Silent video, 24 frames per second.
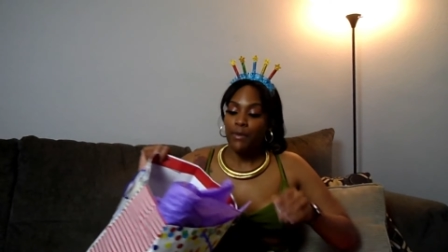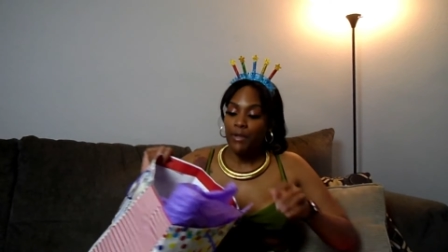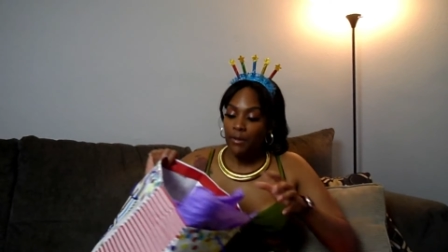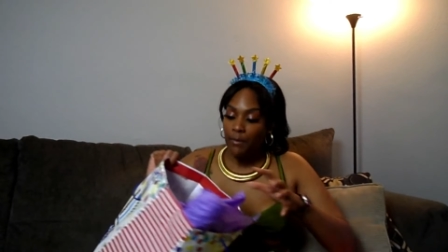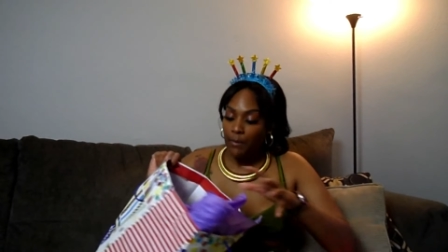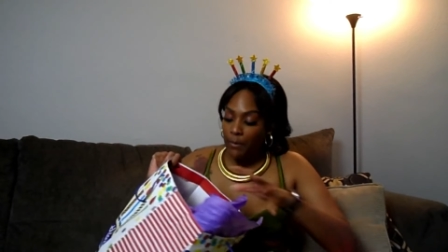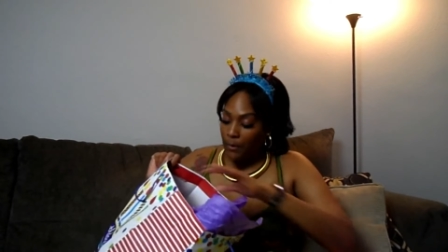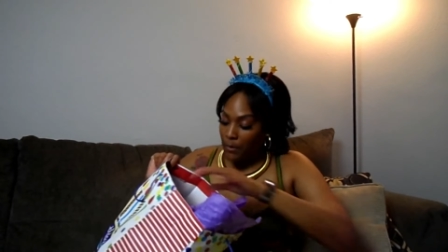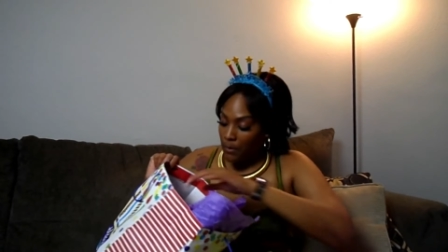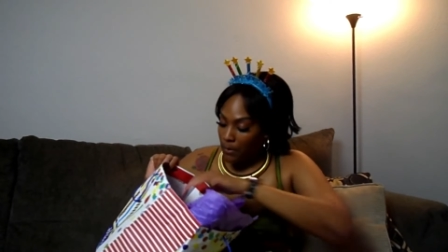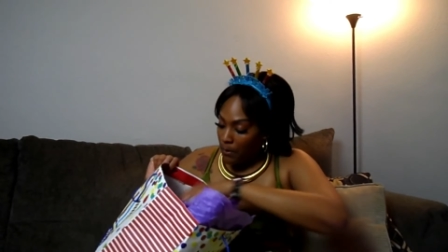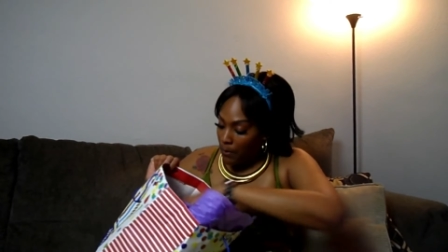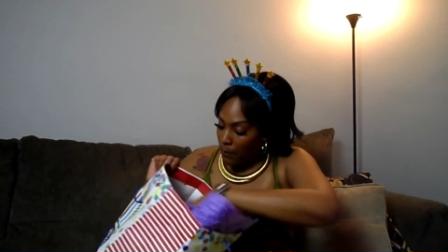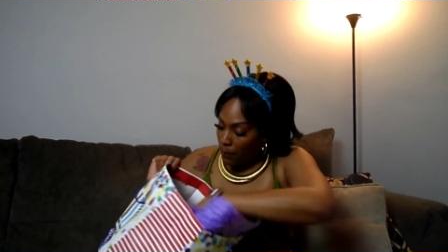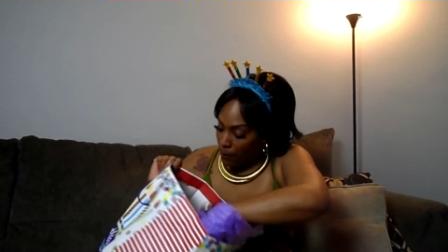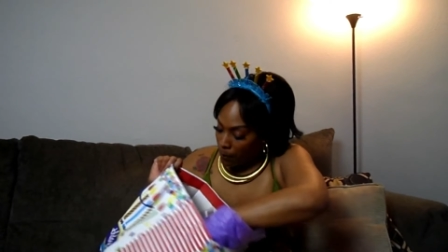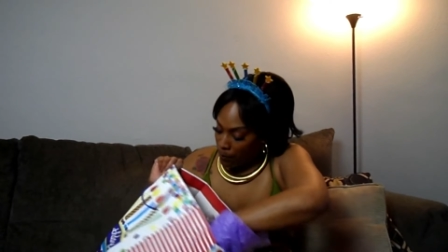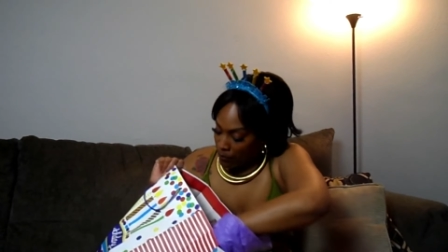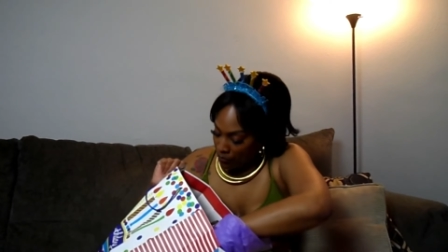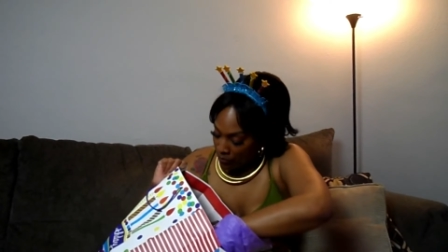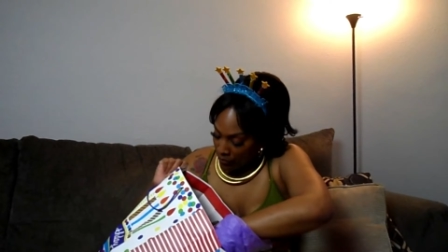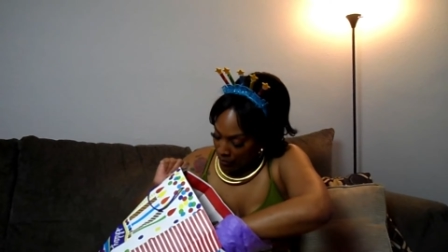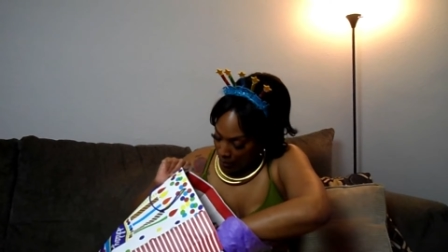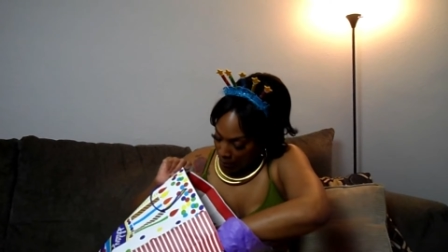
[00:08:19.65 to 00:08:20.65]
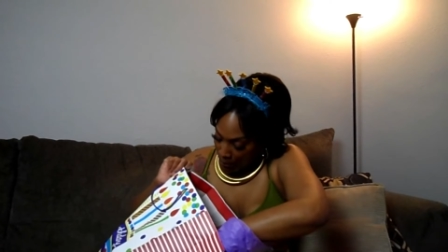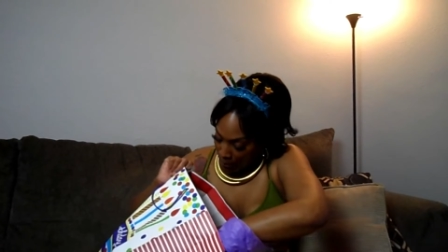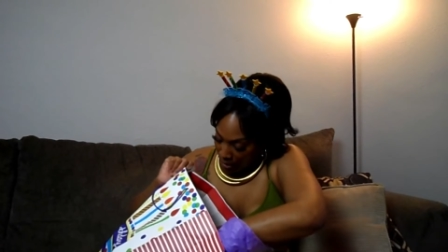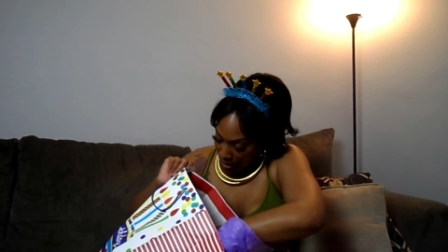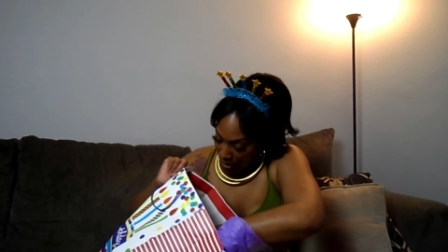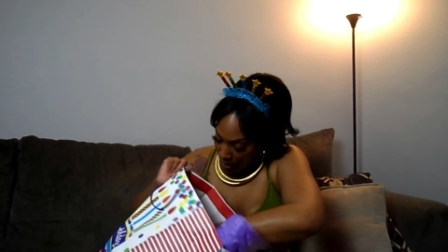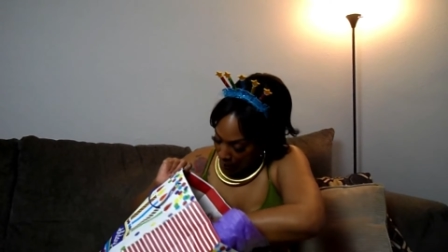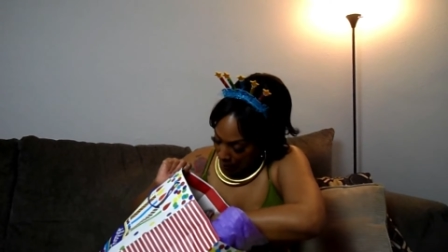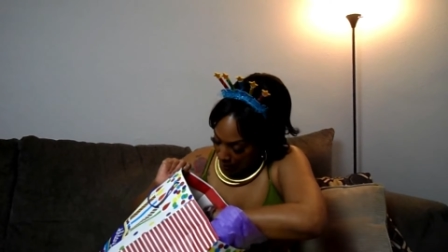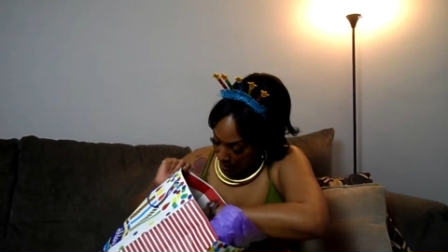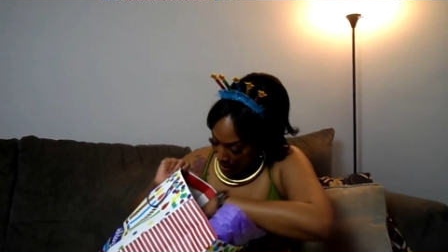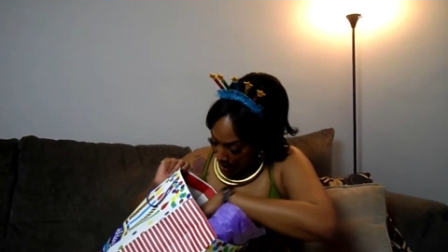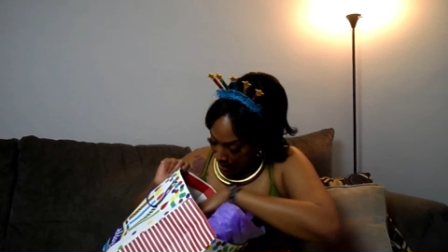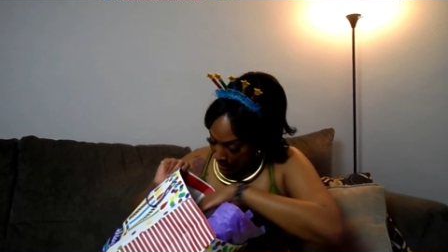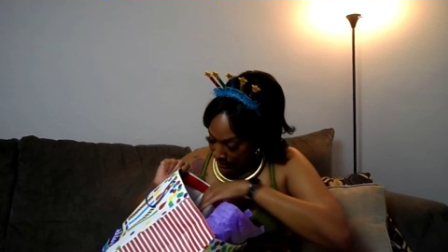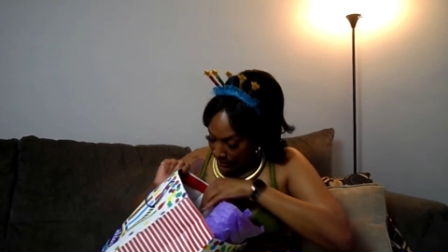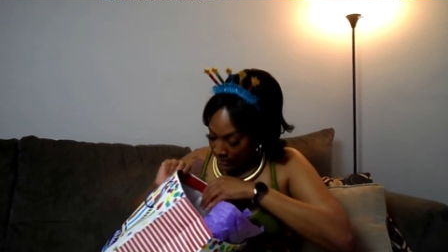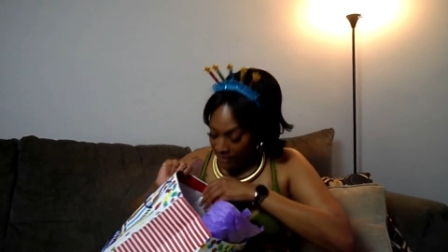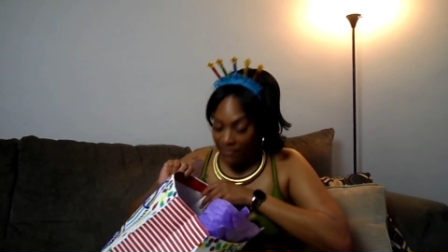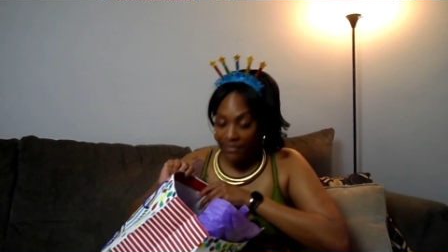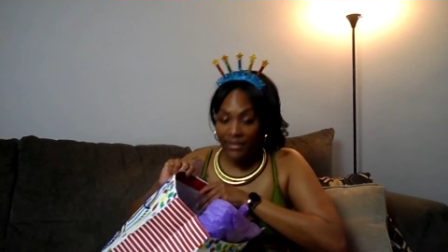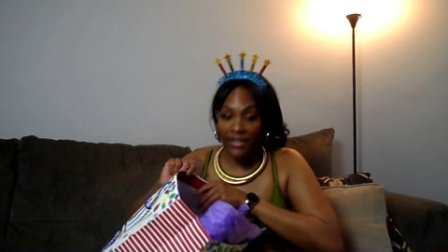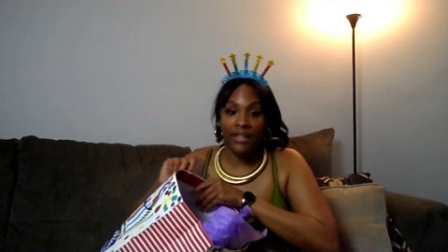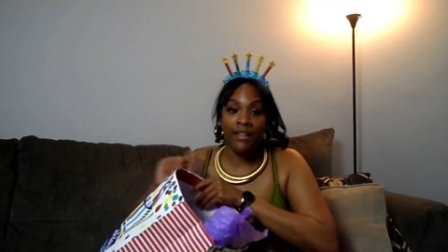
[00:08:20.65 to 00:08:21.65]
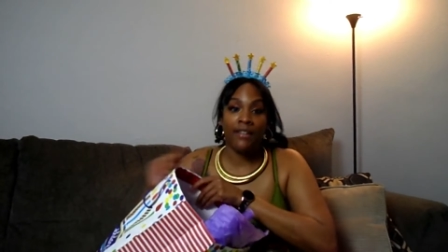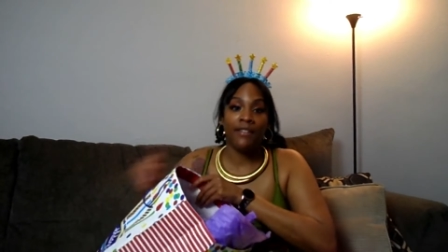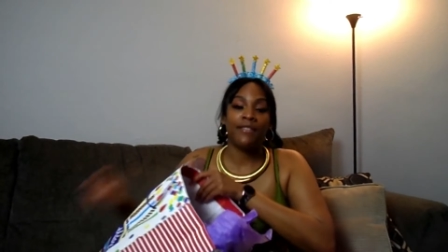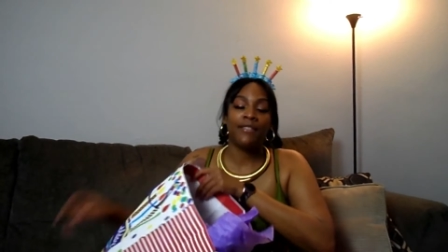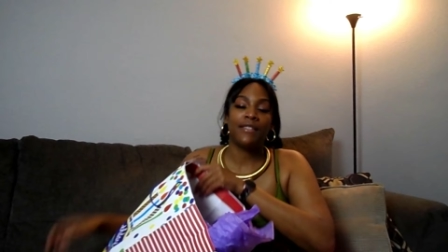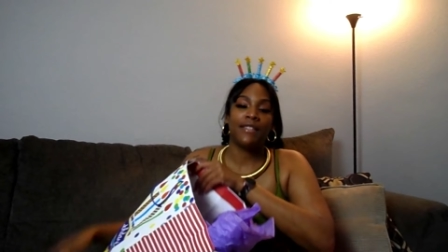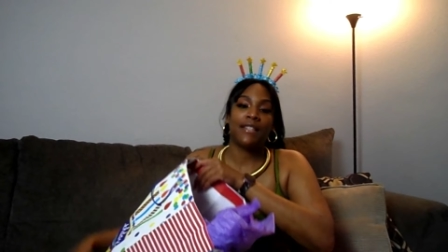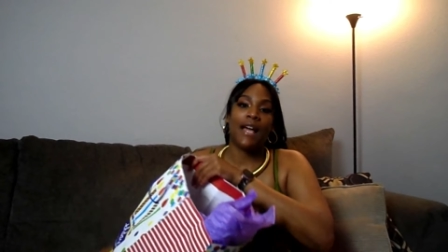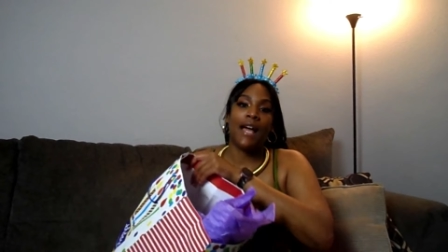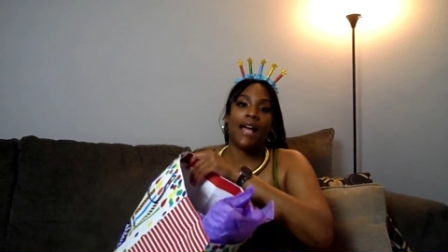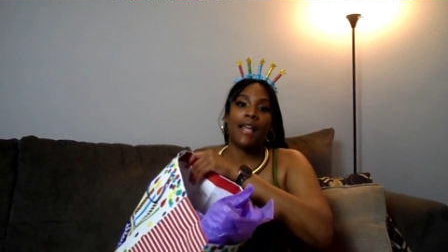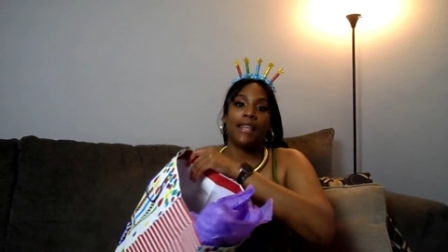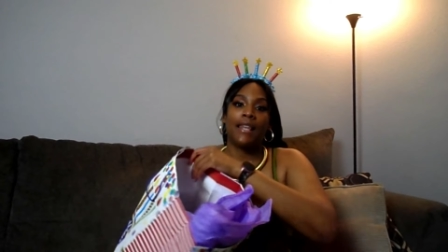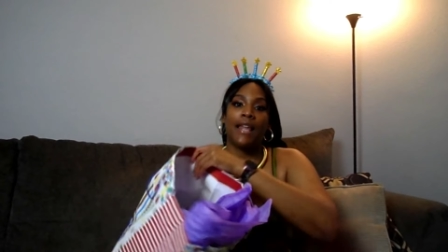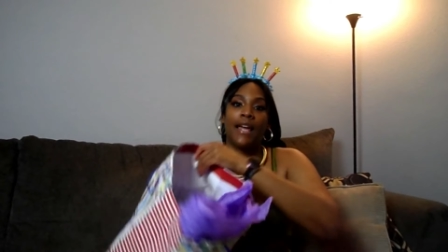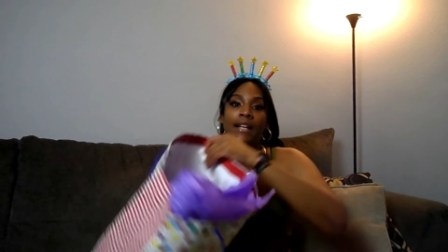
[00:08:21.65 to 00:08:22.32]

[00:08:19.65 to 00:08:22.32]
people, but when I give gifts, I